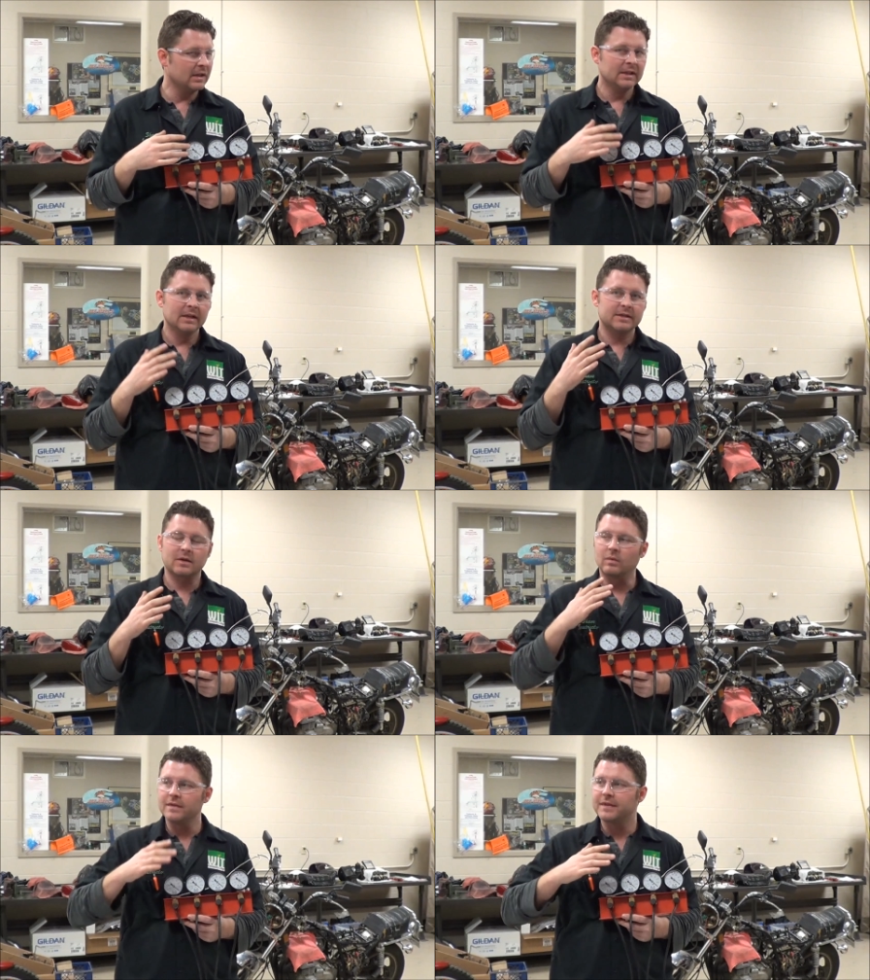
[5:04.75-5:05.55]

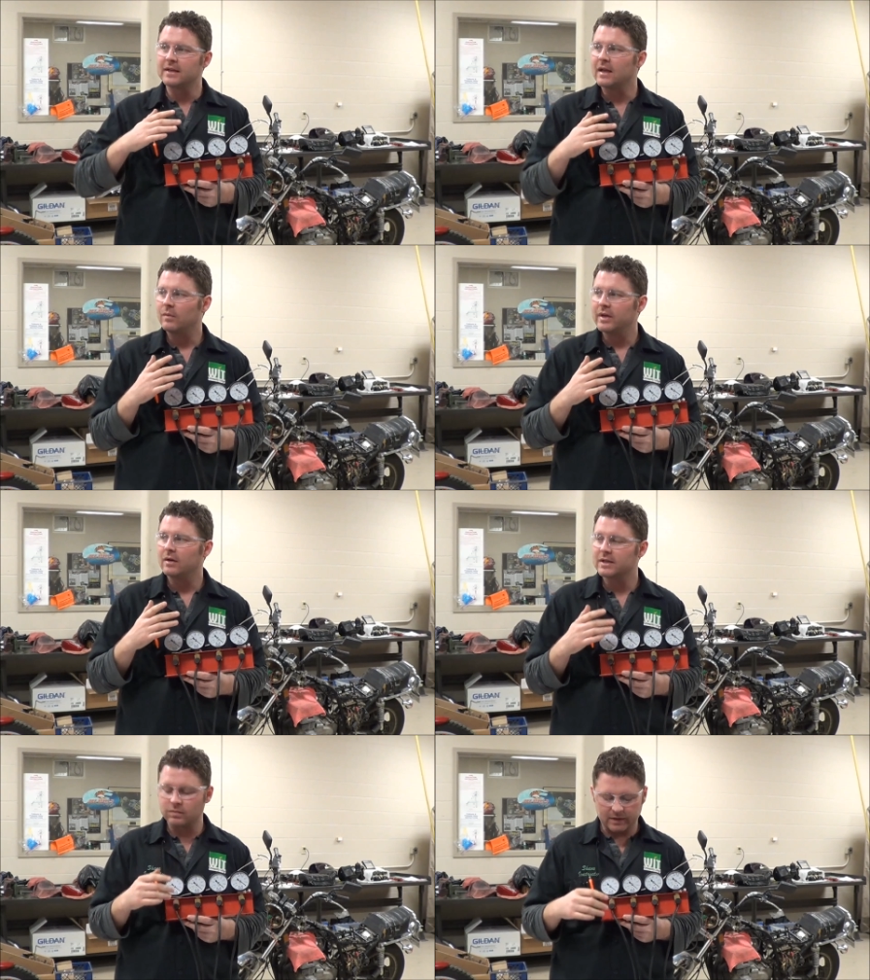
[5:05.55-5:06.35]
So one thing that we
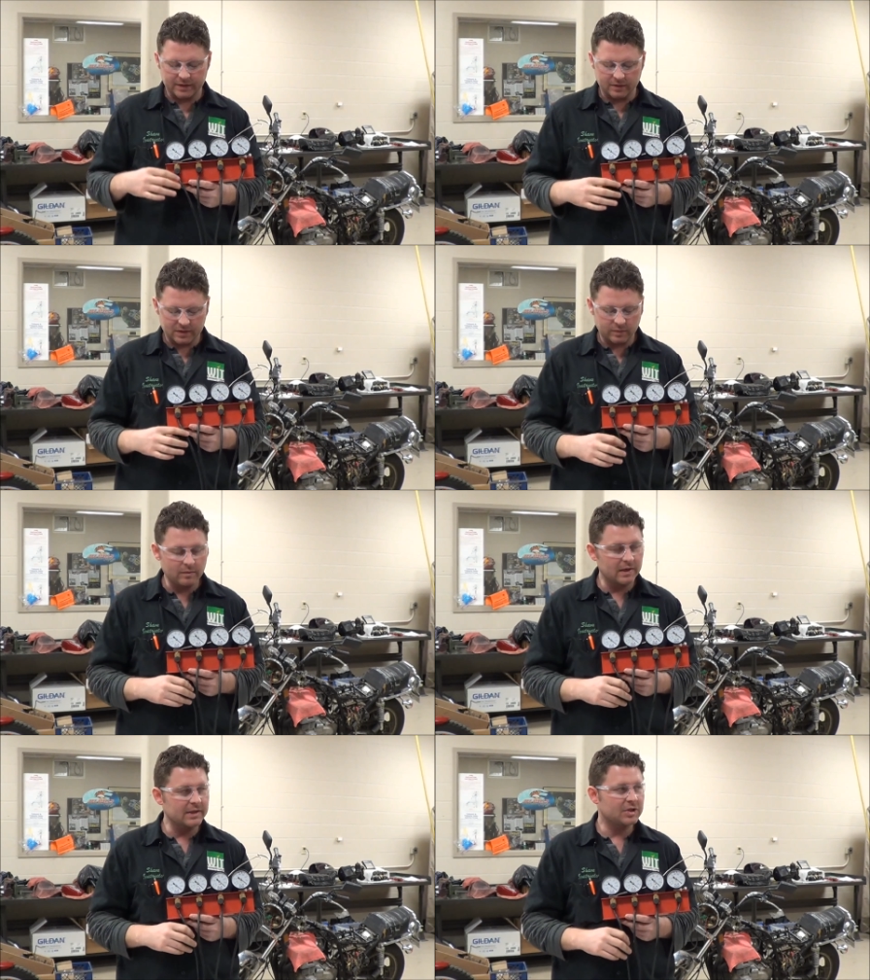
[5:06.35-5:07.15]
always want to do is
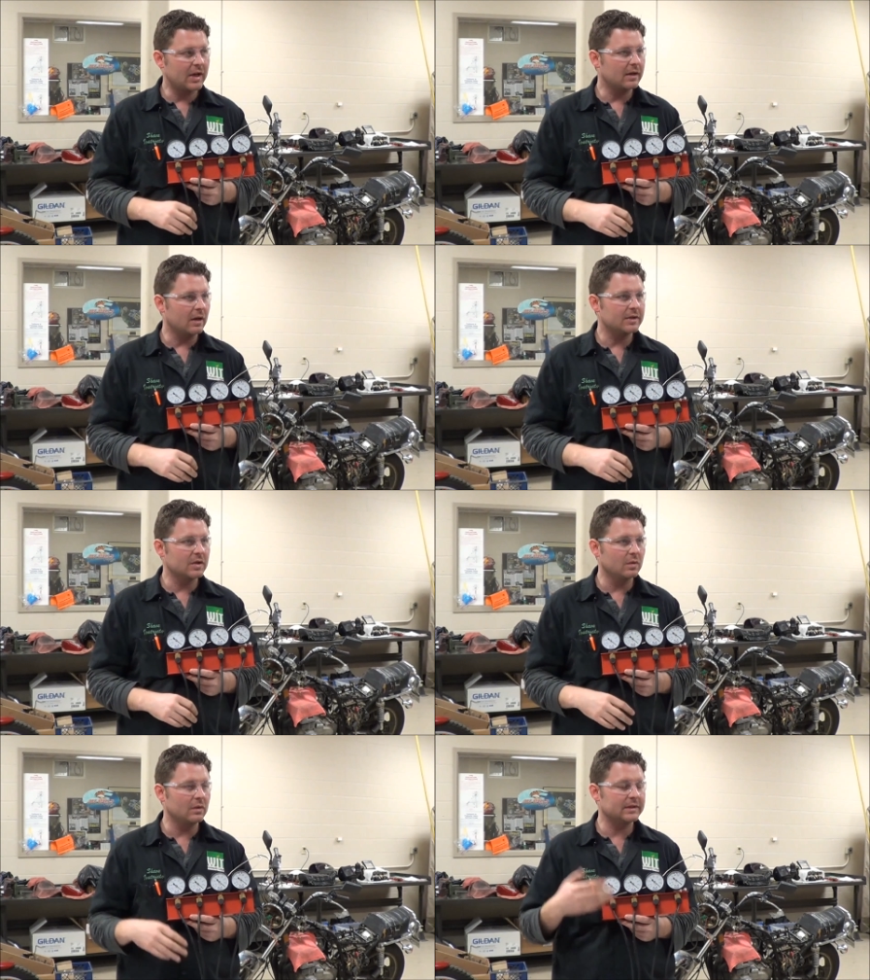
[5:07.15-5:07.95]
we want to check our
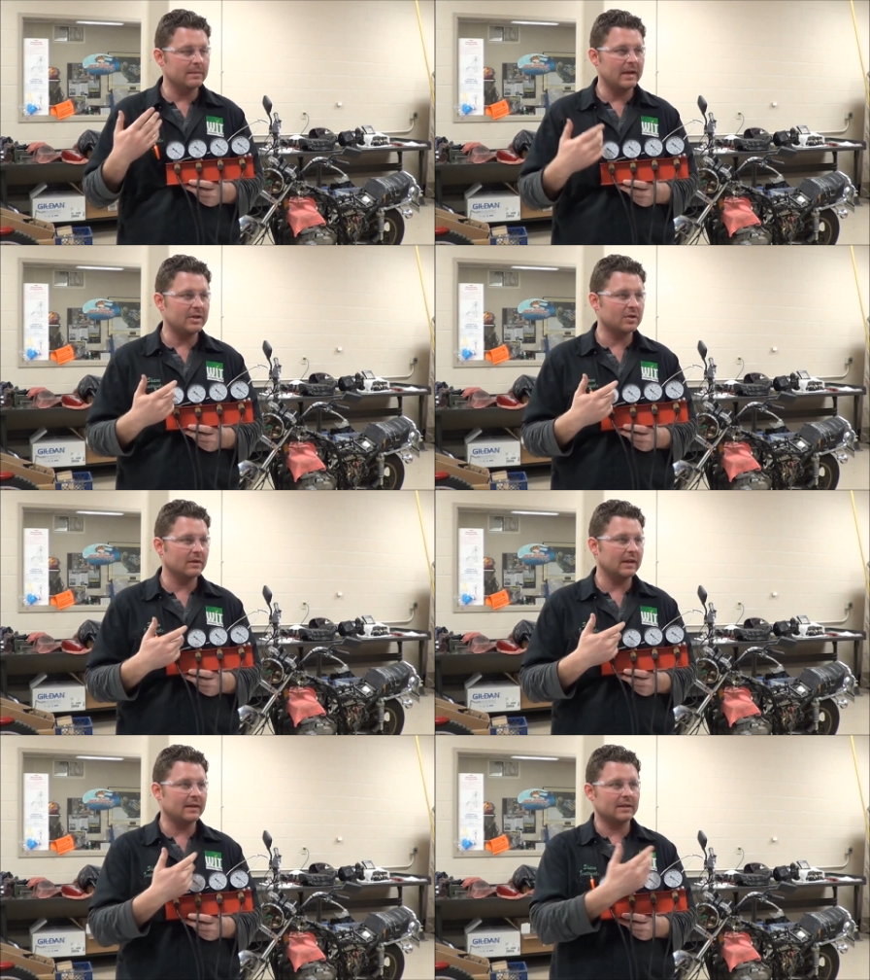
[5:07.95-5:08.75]
tool to make
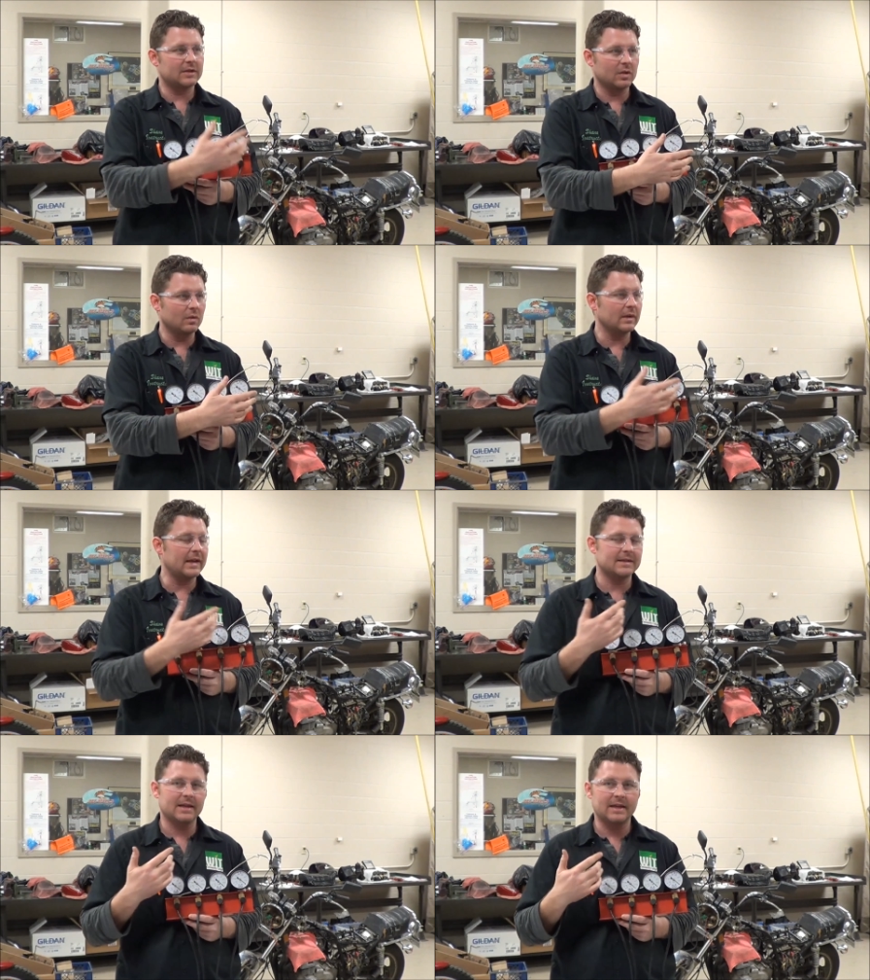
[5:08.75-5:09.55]
sure that the tool
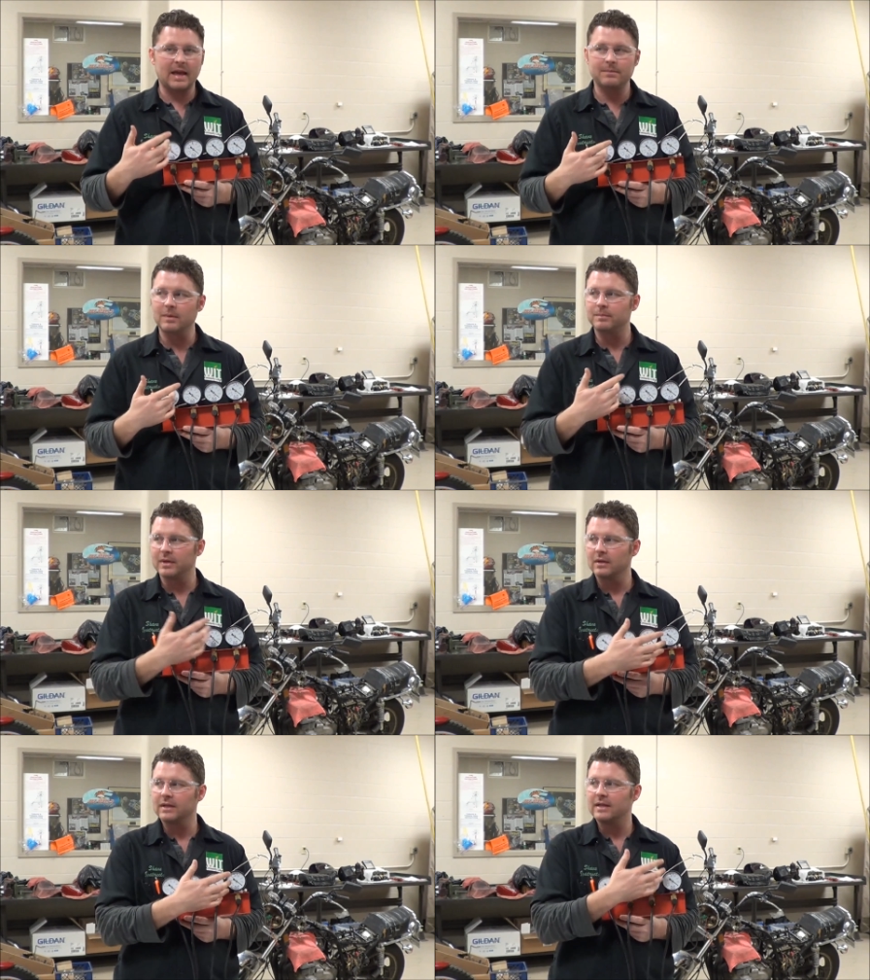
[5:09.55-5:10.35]
has the
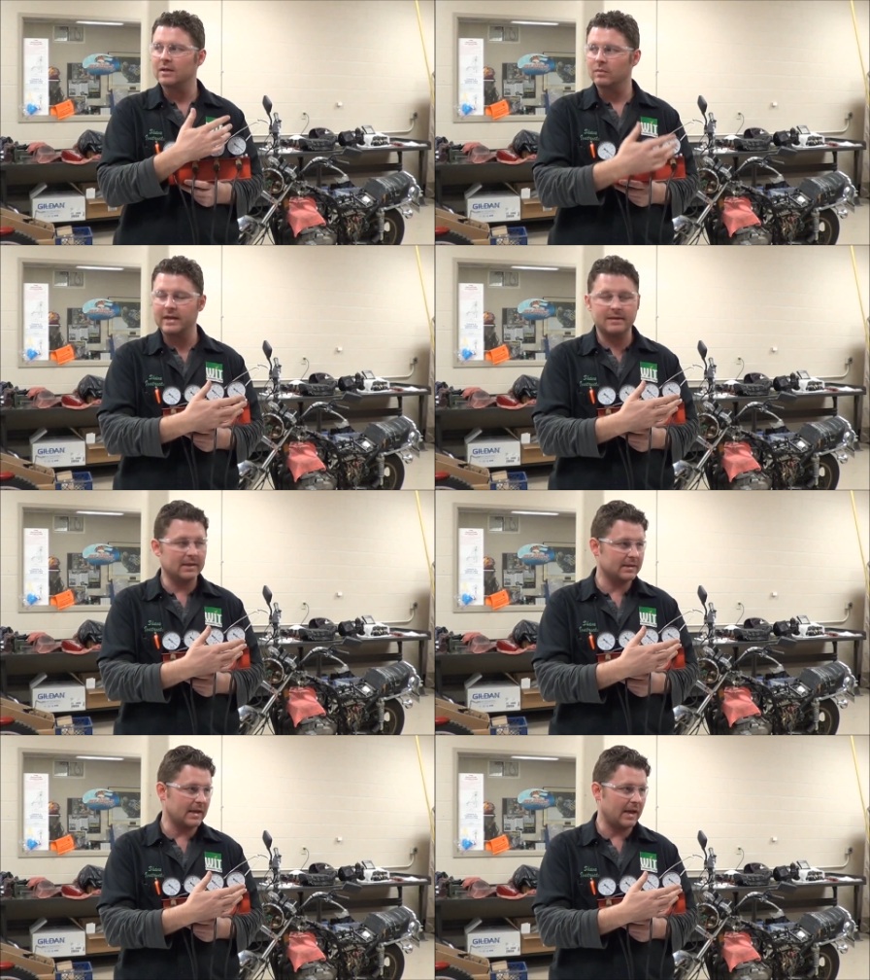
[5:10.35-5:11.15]
capability to read
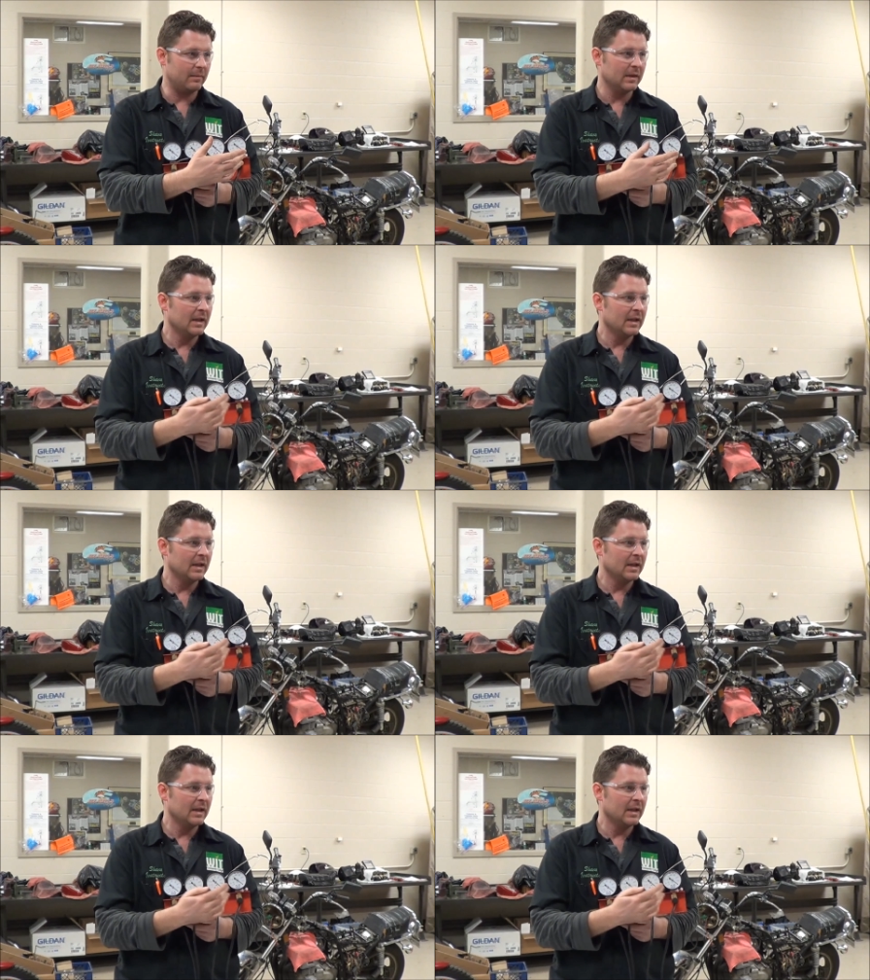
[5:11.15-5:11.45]
the same.